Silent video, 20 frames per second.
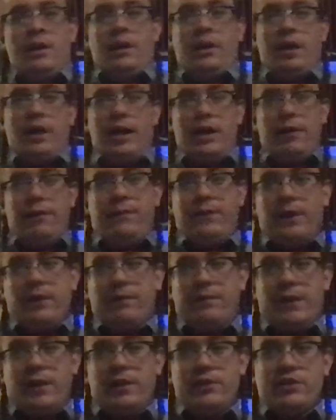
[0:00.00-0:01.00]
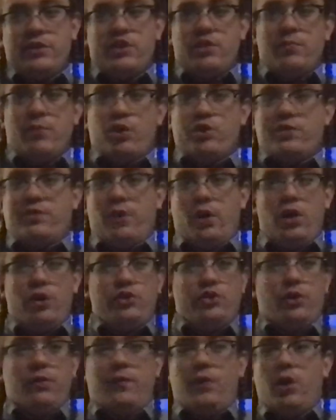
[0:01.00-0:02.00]
Fed funds is the most
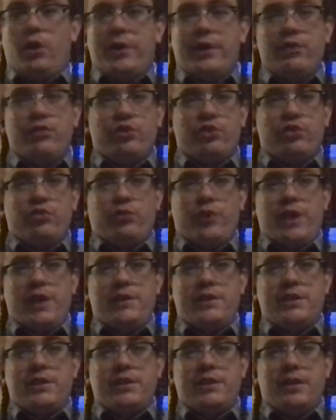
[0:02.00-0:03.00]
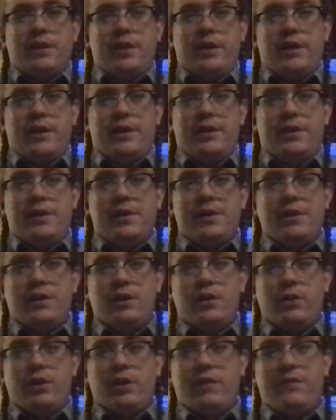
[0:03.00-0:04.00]
volatile of all interest rates.
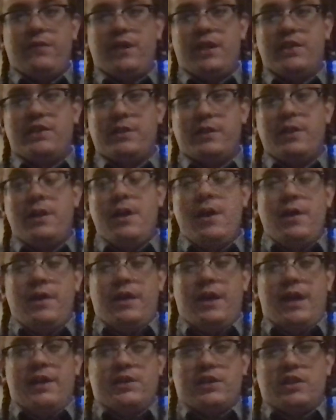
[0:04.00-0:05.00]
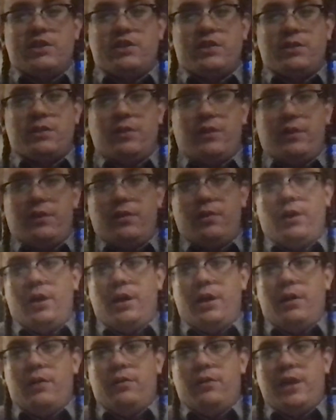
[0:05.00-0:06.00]
If it's excess
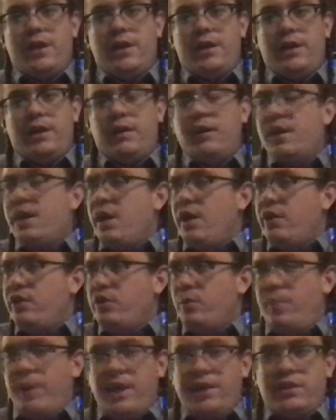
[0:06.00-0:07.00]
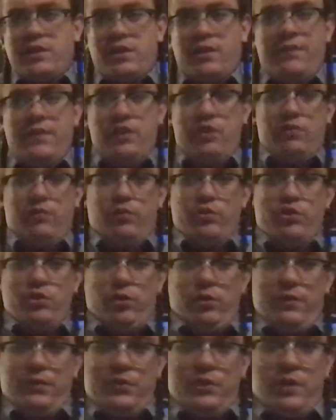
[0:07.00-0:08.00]
lending to banks in deficient
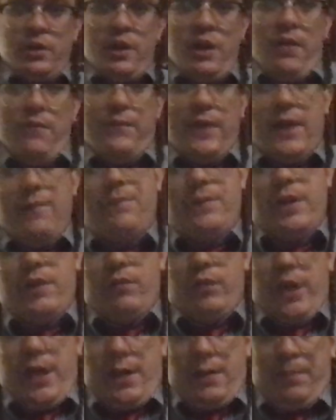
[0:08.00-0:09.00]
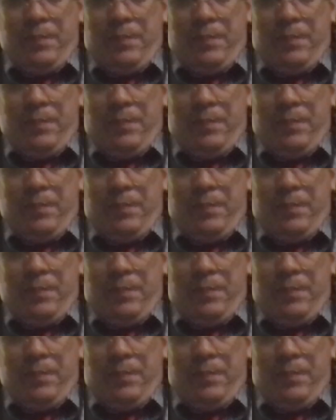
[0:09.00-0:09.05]
reserves. Fed fund rate.